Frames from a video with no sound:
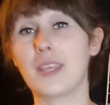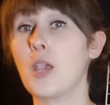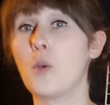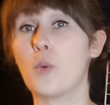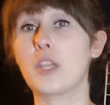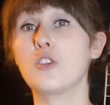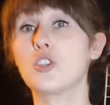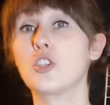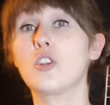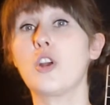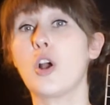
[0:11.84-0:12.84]
While you
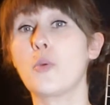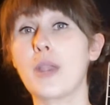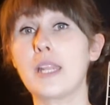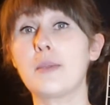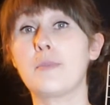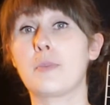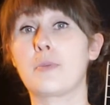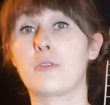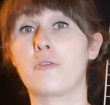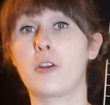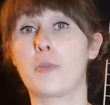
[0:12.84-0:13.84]
should already be
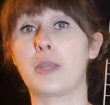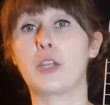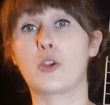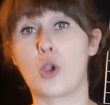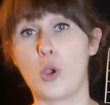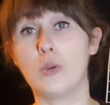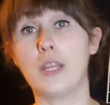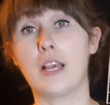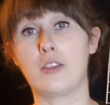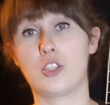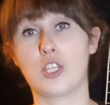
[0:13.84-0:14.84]
performing your own
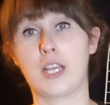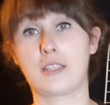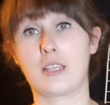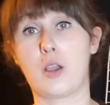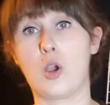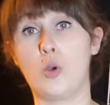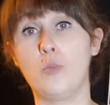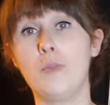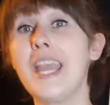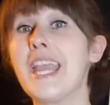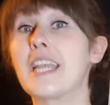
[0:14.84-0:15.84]
health checks at home,
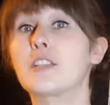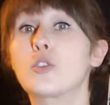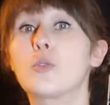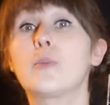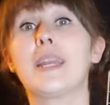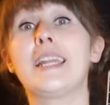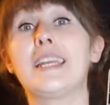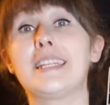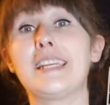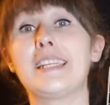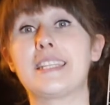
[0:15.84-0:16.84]
it's a great
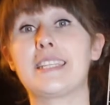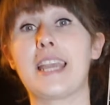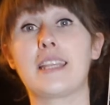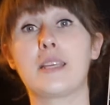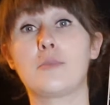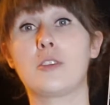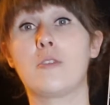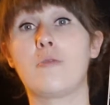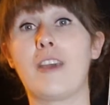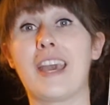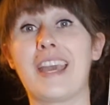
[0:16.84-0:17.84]
idea to take them to the
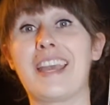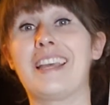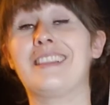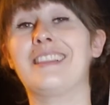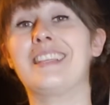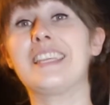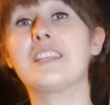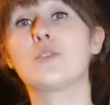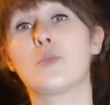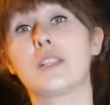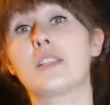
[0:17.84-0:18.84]
vet at
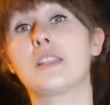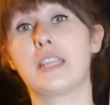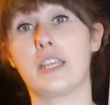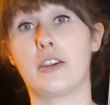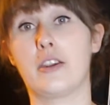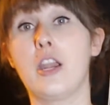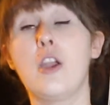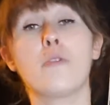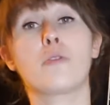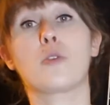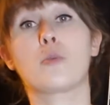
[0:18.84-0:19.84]
least once a year
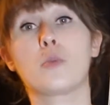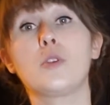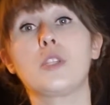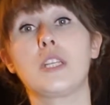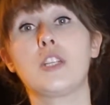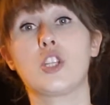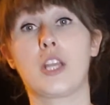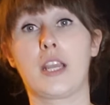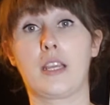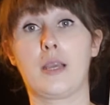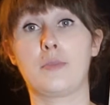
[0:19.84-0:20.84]
for routine
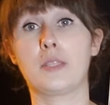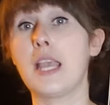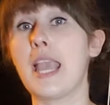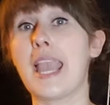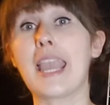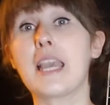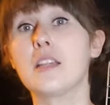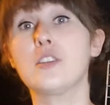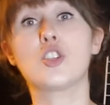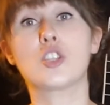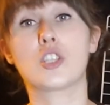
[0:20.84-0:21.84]
checkups
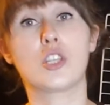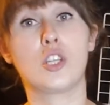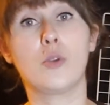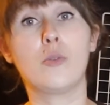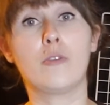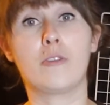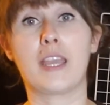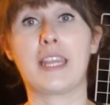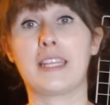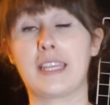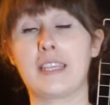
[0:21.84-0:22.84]
and just to know a vet
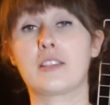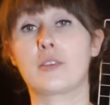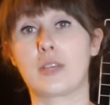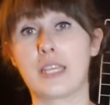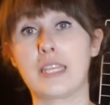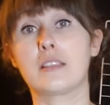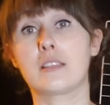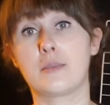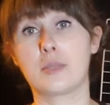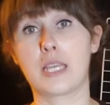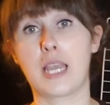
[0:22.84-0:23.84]
in case there is
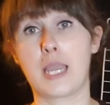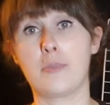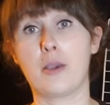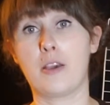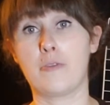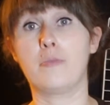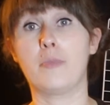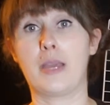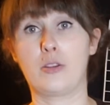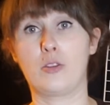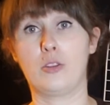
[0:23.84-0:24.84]
some type of a
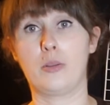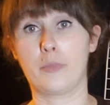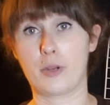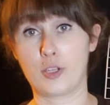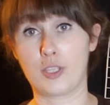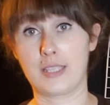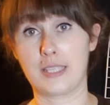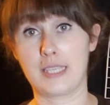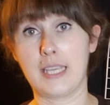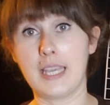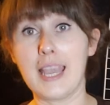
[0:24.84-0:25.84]
medical
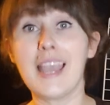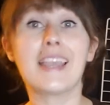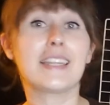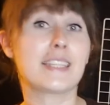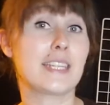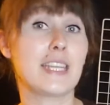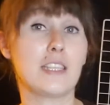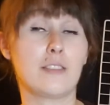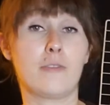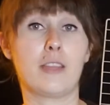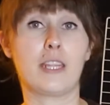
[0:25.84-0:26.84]
emergency. In
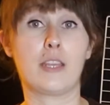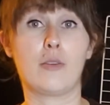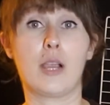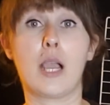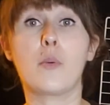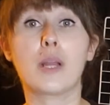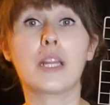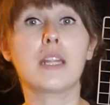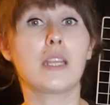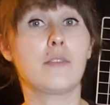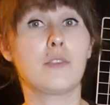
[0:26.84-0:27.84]
today's video, I wanted
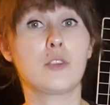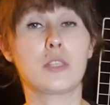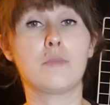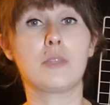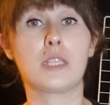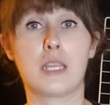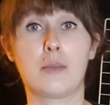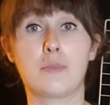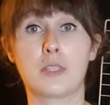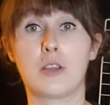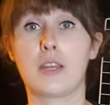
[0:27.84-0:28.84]
to give you some
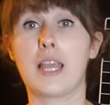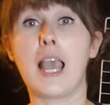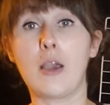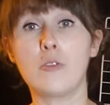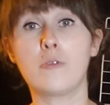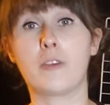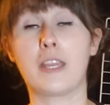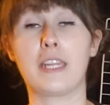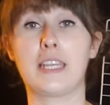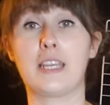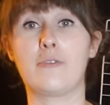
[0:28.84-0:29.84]
tips on how to
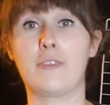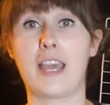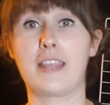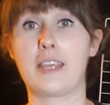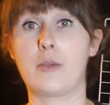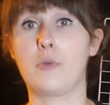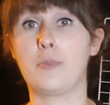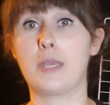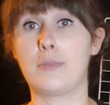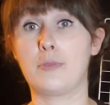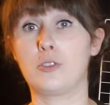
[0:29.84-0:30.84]
find a vet that will
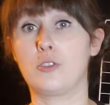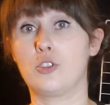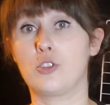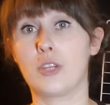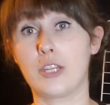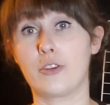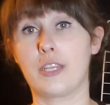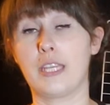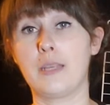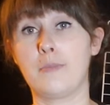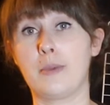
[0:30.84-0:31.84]
be able to treat your
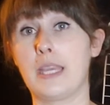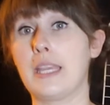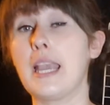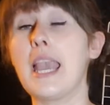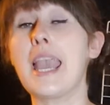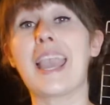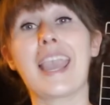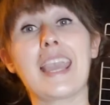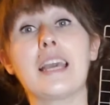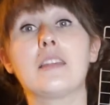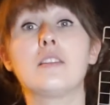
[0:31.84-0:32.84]
guinea pig
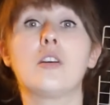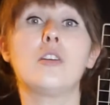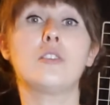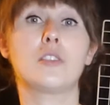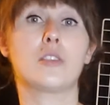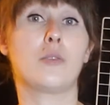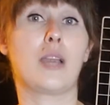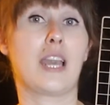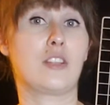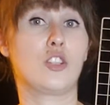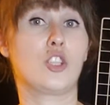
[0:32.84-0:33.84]
and also
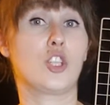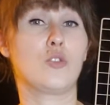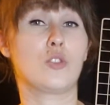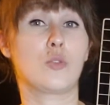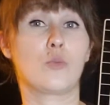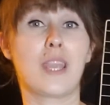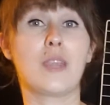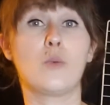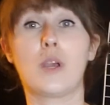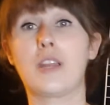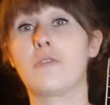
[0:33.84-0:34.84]
how to choose the right
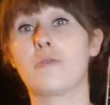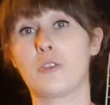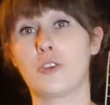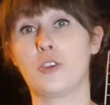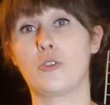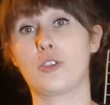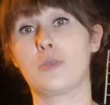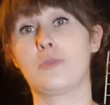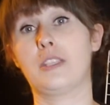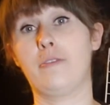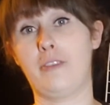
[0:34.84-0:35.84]
one for your
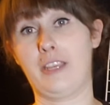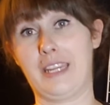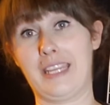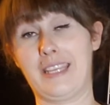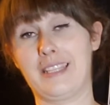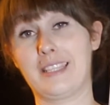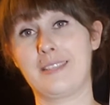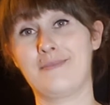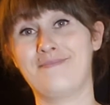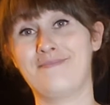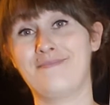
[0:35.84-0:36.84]
specific needs.
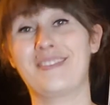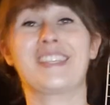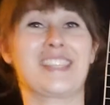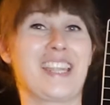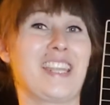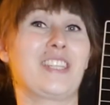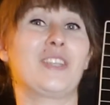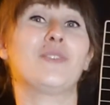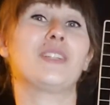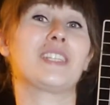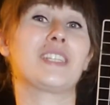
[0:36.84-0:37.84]
Stay
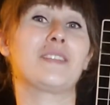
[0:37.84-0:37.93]
tuned.